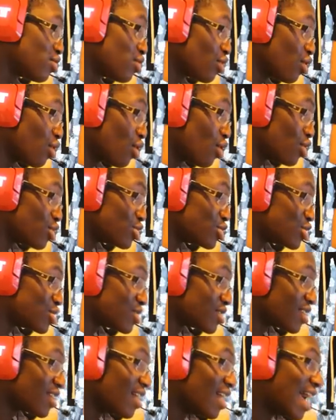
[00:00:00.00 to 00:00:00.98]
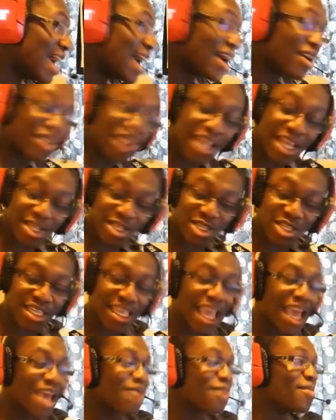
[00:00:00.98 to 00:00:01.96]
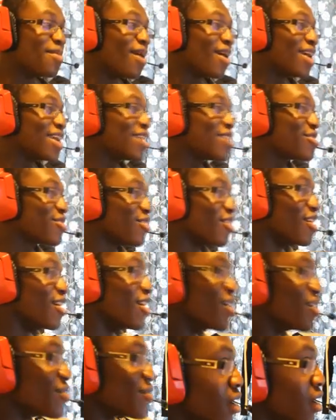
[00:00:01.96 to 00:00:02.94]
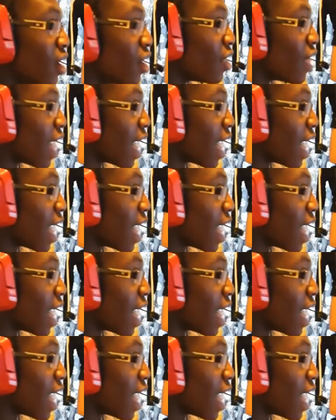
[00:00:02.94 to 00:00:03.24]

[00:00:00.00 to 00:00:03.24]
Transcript: gosh! How can you get scared of Minecraft? No,